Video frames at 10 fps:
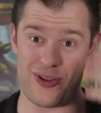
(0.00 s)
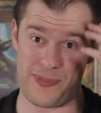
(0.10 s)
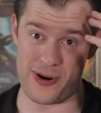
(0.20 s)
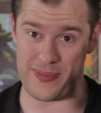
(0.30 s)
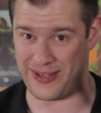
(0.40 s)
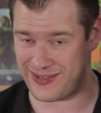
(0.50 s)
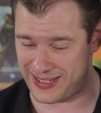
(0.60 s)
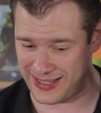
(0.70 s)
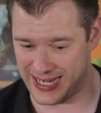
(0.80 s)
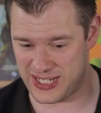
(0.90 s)
The pyramid looks
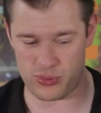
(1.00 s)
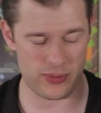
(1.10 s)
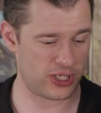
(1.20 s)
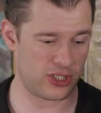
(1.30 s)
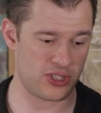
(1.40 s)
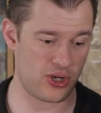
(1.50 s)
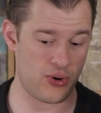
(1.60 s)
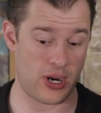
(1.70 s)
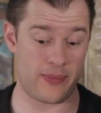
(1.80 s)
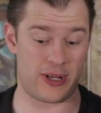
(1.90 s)
like this. What am I going to
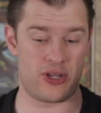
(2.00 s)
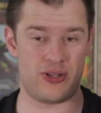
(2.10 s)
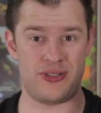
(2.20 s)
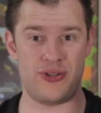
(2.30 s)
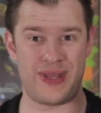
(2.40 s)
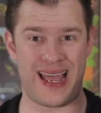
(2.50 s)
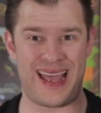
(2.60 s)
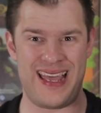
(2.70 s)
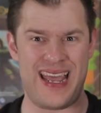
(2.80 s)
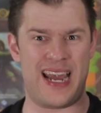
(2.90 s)
do? I could do
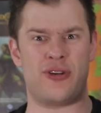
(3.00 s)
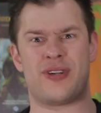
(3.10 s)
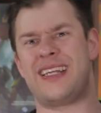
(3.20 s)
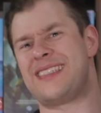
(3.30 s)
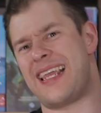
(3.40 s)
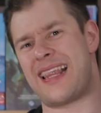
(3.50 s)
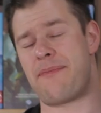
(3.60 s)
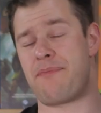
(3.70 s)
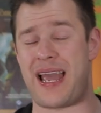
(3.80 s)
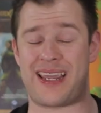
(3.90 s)
that. Hang on, can I take
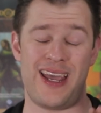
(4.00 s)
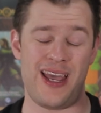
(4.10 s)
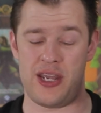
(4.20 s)
that back?